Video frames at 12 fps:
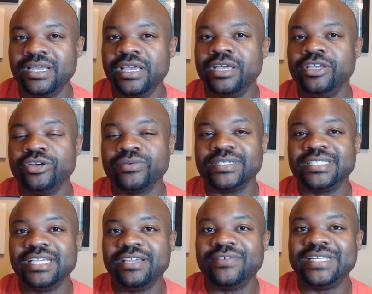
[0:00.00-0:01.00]
You'll
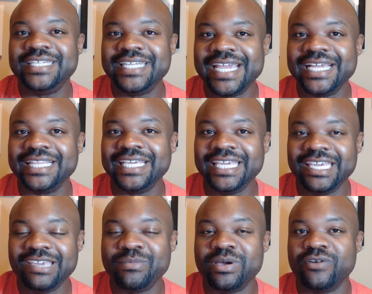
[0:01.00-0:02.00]
receive a daily
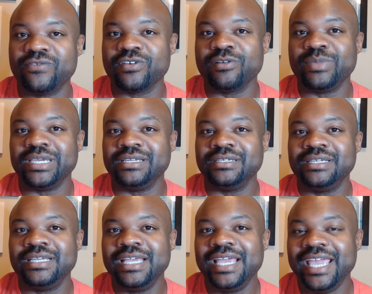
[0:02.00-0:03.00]
email from me.
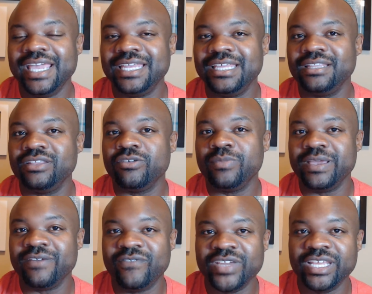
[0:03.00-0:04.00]
In it, there'll be a
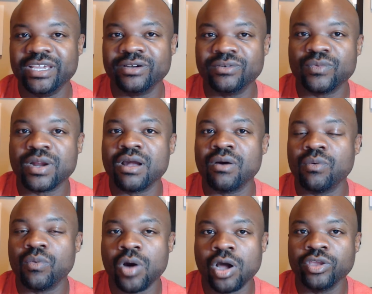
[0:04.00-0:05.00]
video where I'll
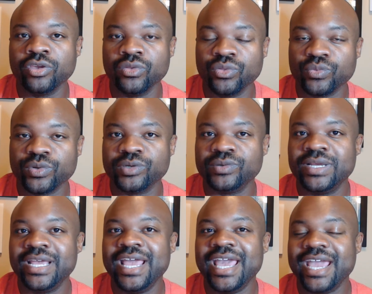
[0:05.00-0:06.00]
walk you through
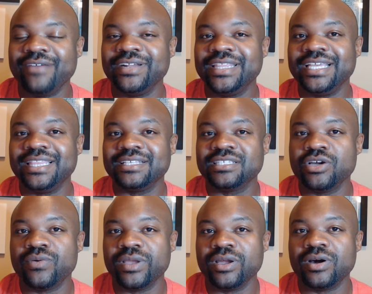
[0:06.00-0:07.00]
everything that's
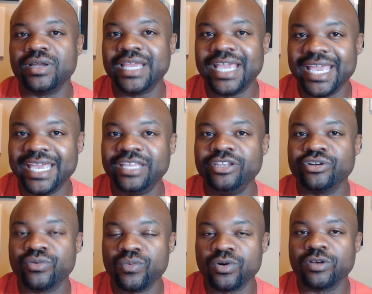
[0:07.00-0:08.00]
going on in your
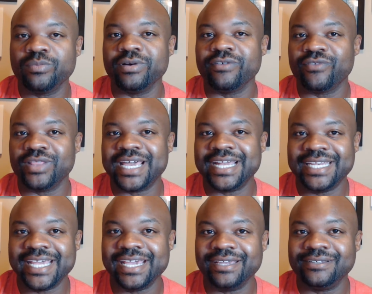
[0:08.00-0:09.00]
workbook for that
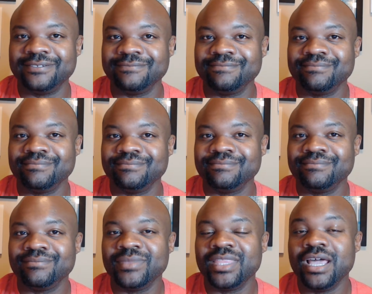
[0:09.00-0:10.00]
day.
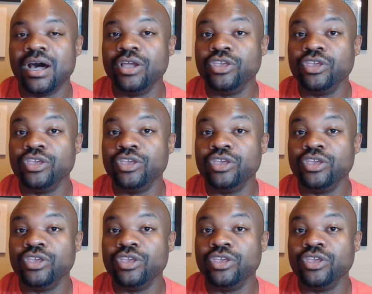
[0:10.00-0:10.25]
You